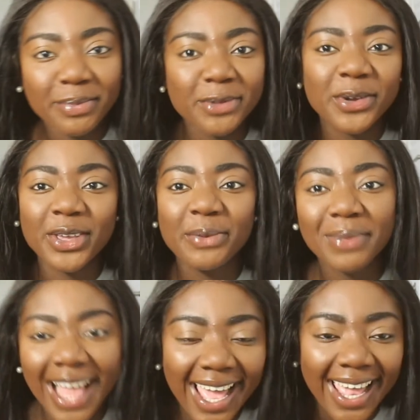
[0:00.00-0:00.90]
be what you
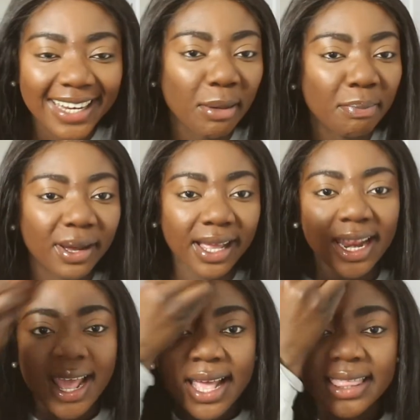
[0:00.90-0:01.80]
planned,
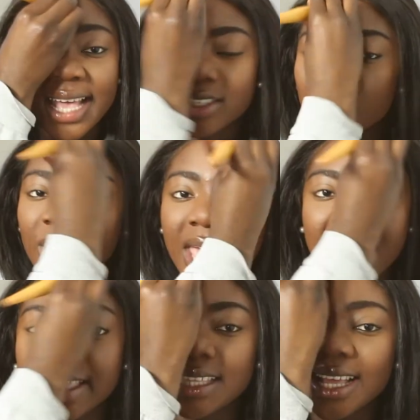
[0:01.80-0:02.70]
but that's okay.
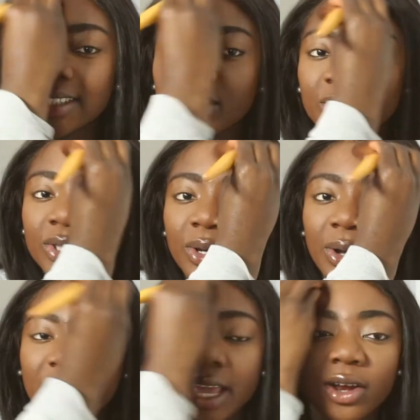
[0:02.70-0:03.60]
I think that's
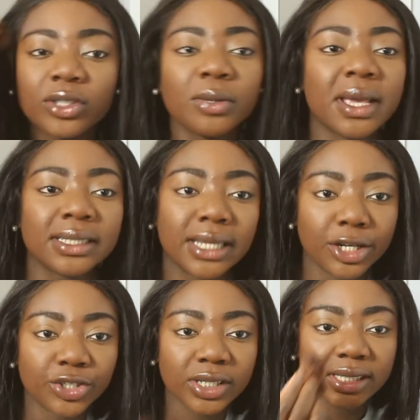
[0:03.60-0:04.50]
also, it also makes it
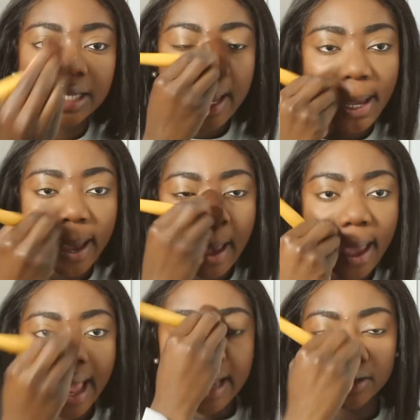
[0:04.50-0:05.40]
interesting,
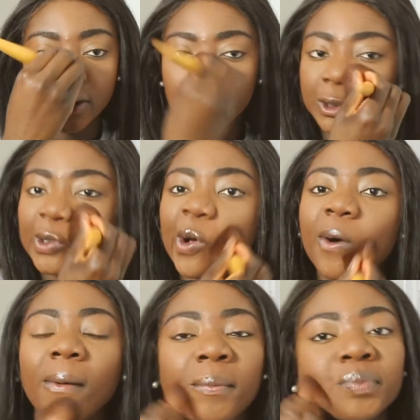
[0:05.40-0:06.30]
and
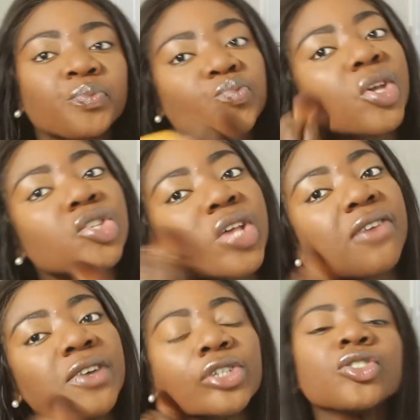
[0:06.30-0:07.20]
also makes
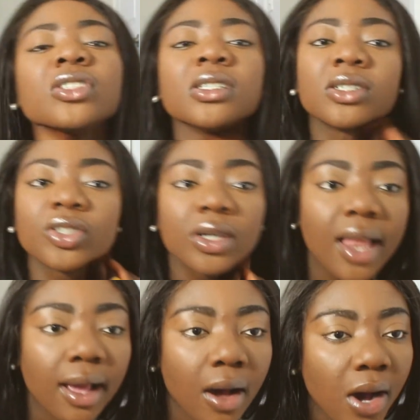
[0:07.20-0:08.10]
life interesting because you're
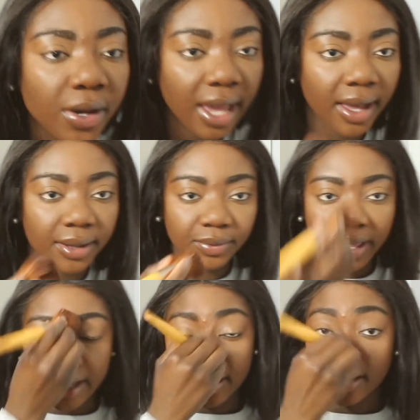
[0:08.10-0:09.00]
like, okay,
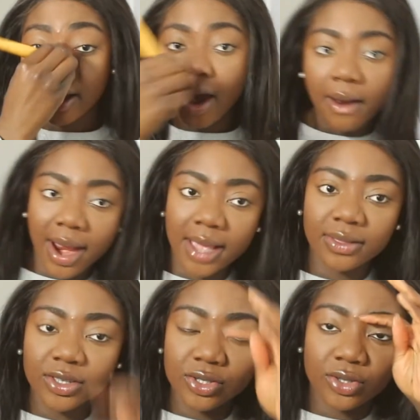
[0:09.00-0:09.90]
like, all
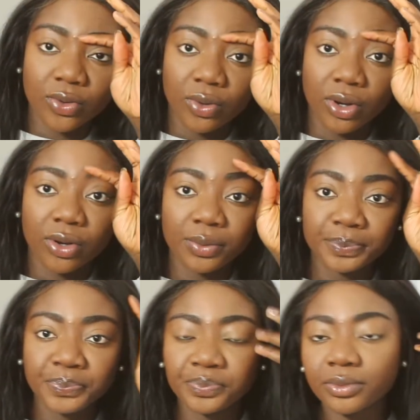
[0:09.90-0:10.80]
right, this is
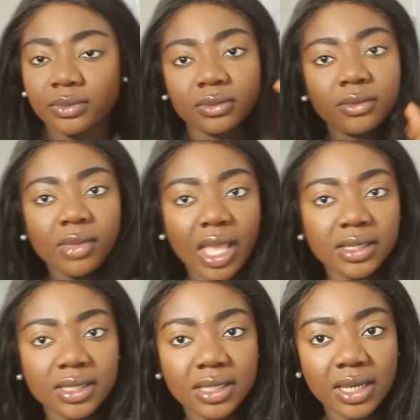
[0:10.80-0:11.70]
cool.
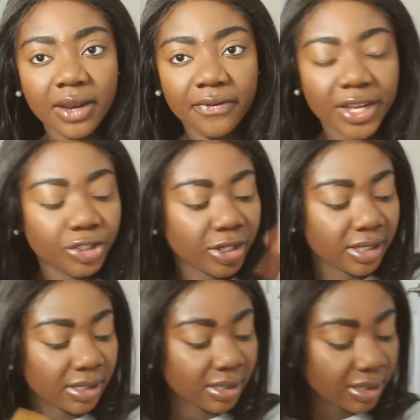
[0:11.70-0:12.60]
This is an adventure.
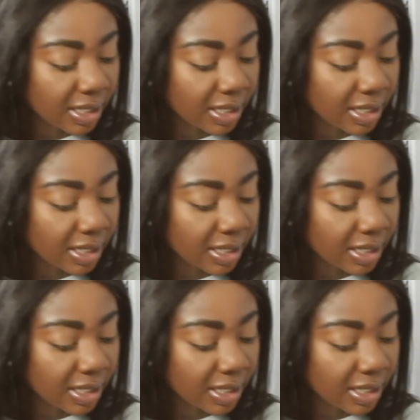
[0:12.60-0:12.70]
This is an